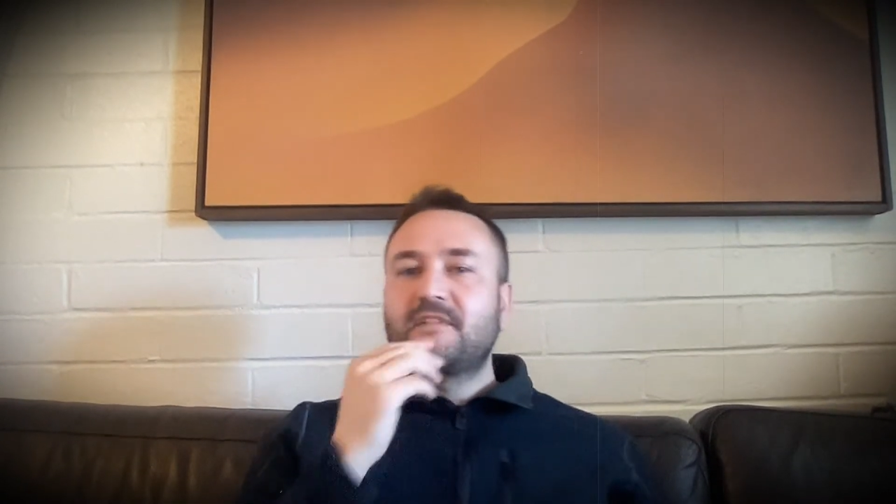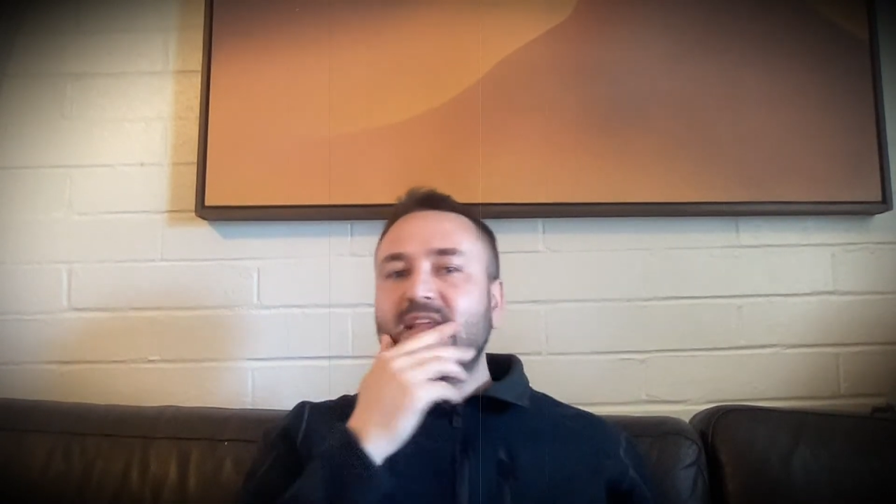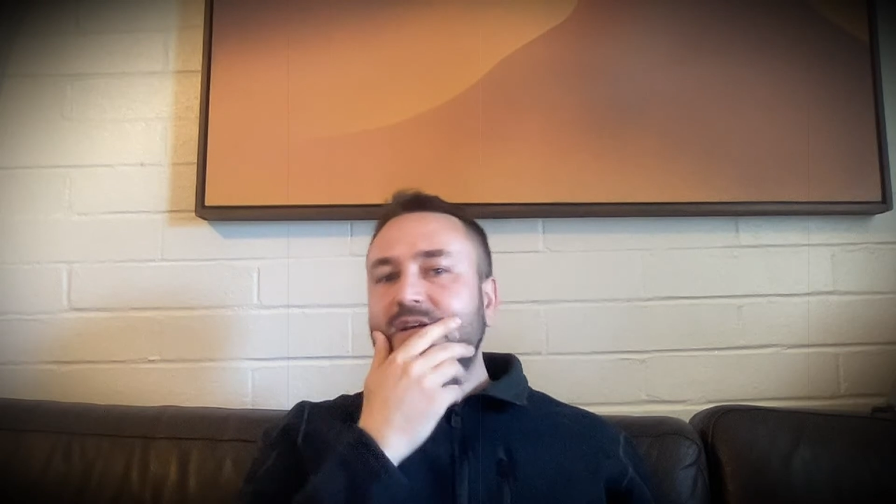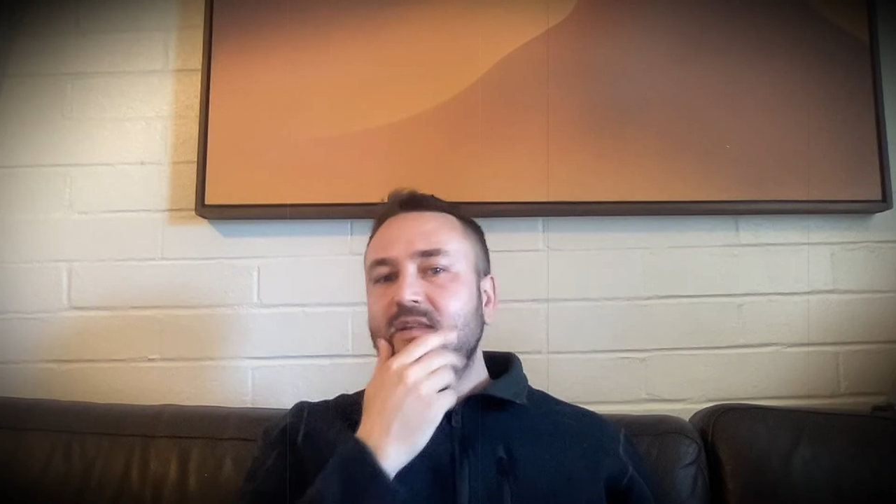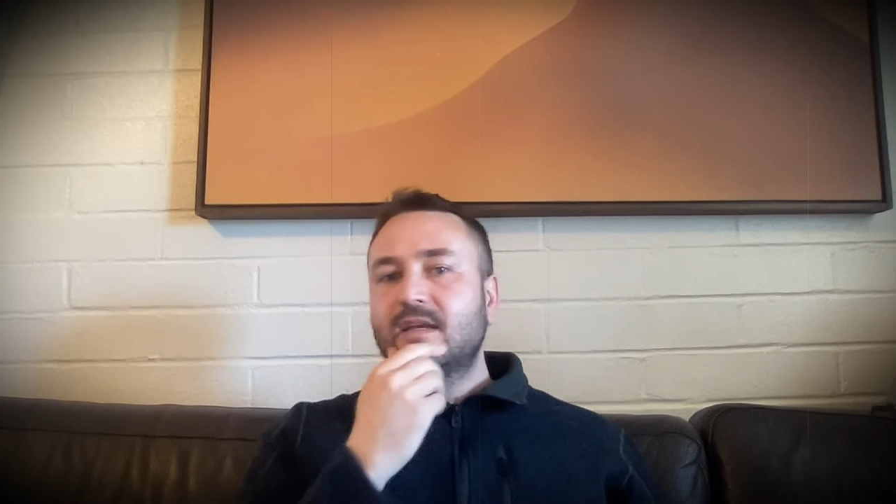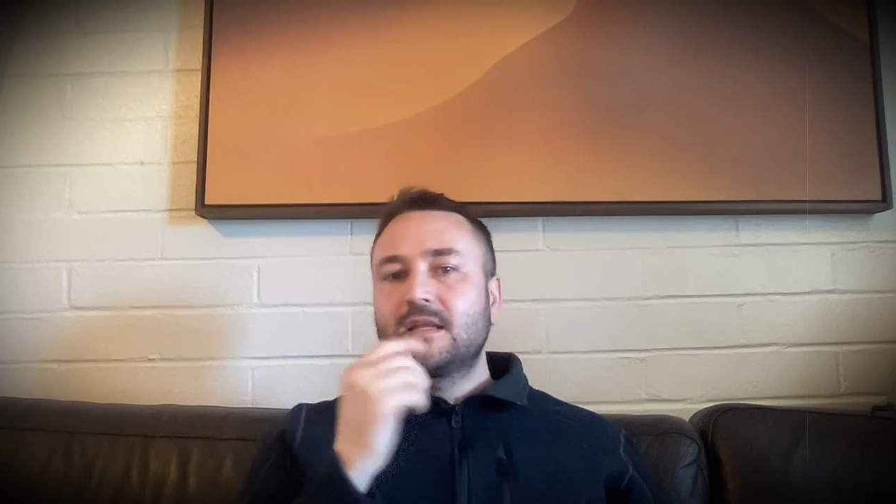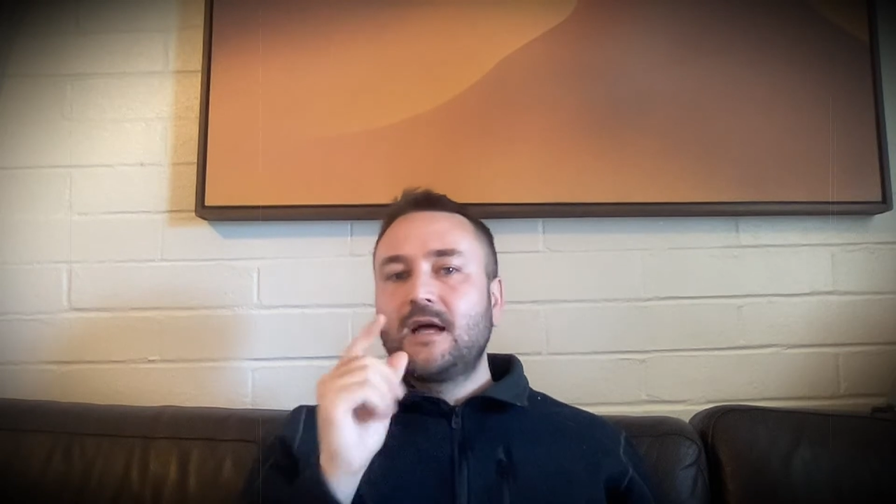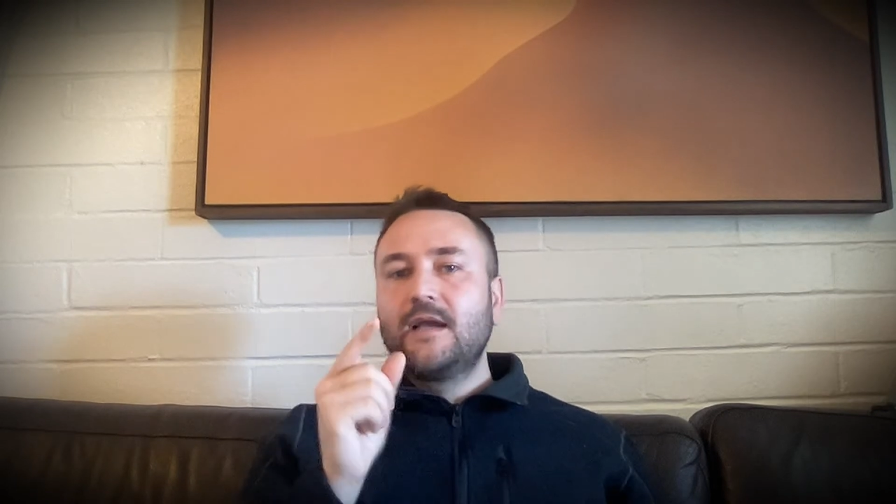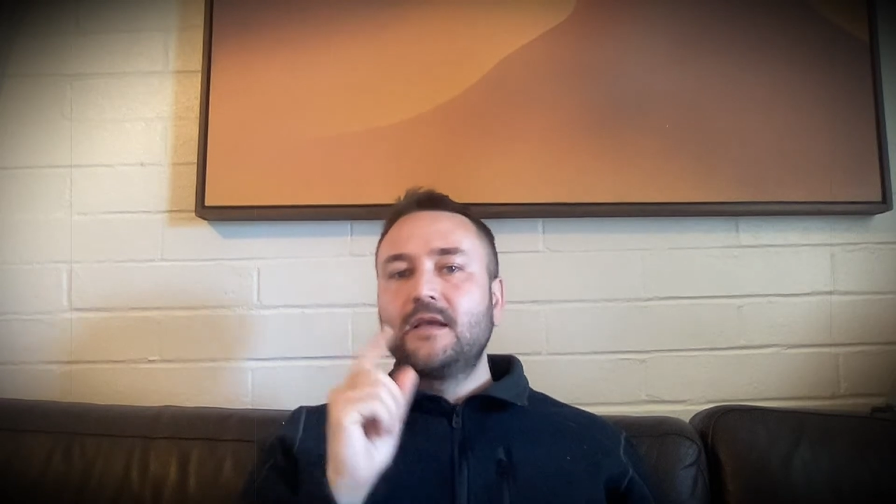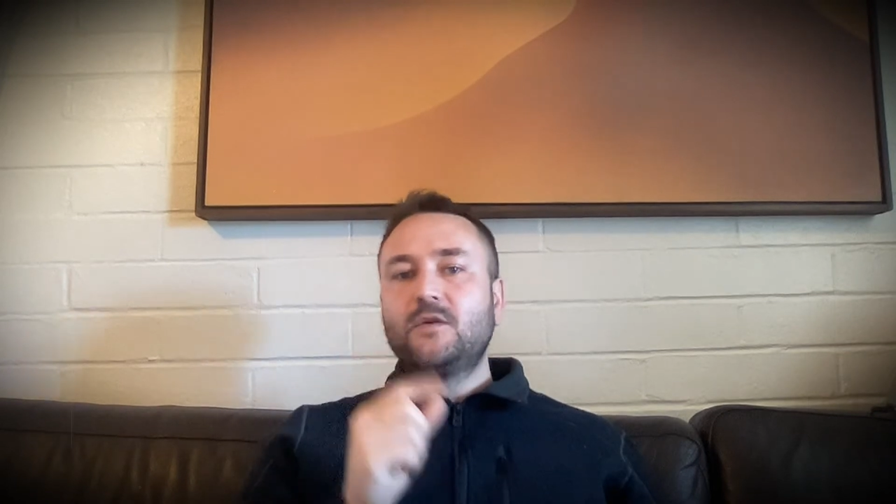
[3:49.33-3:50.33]
Think of the
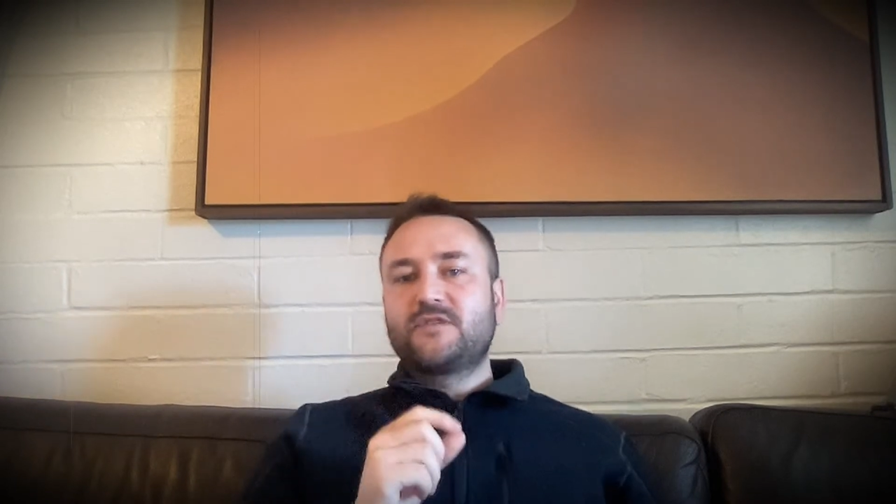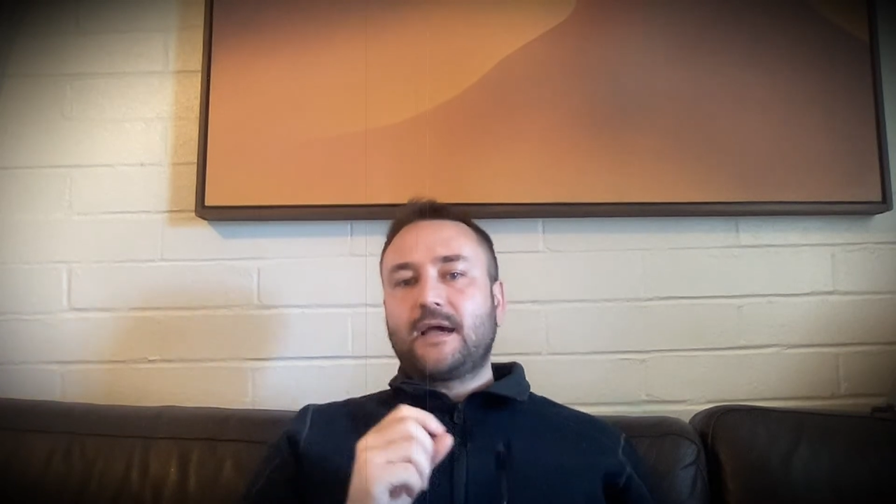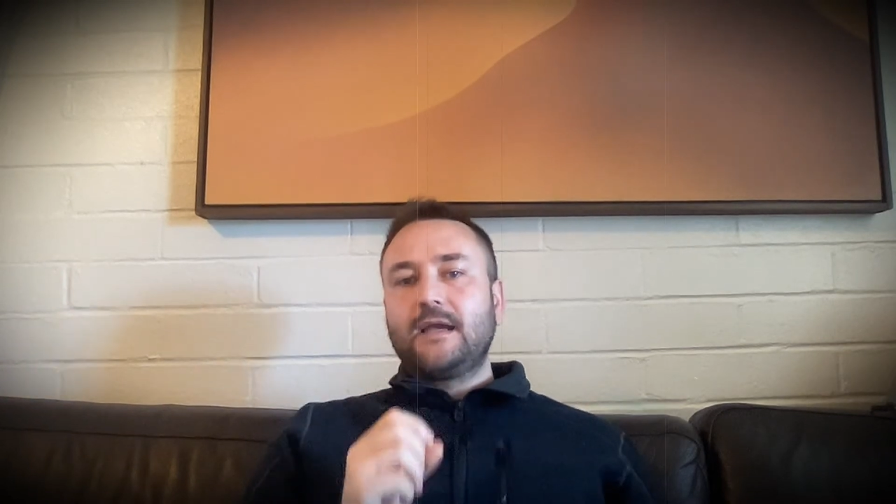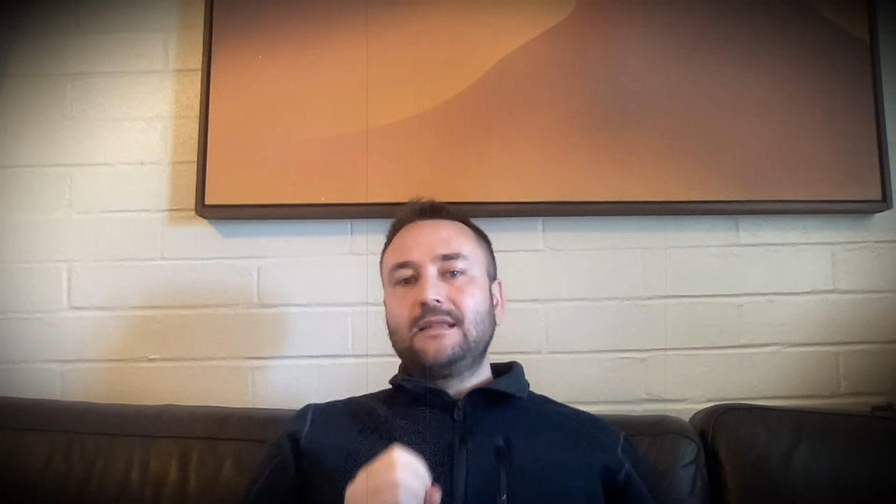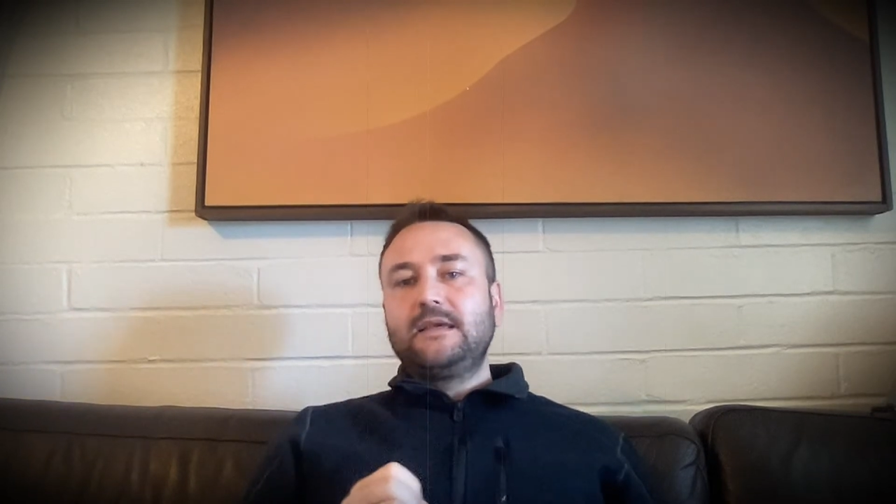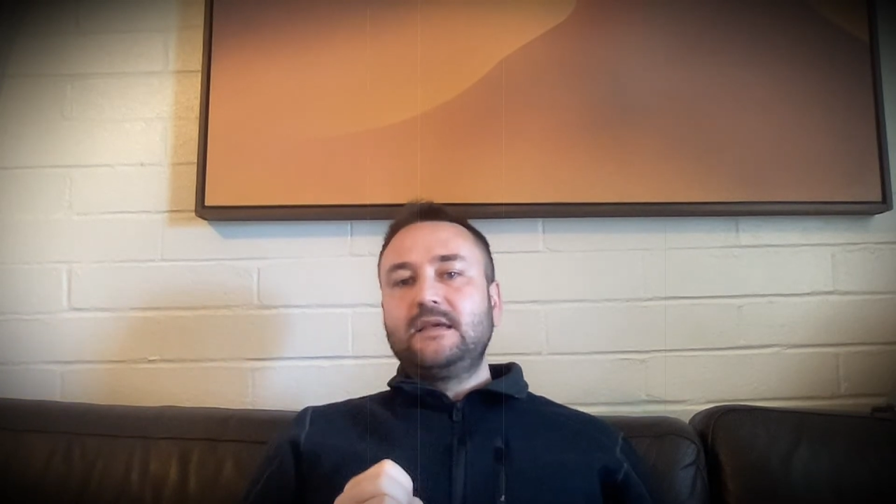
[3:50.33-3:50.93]
client who's highly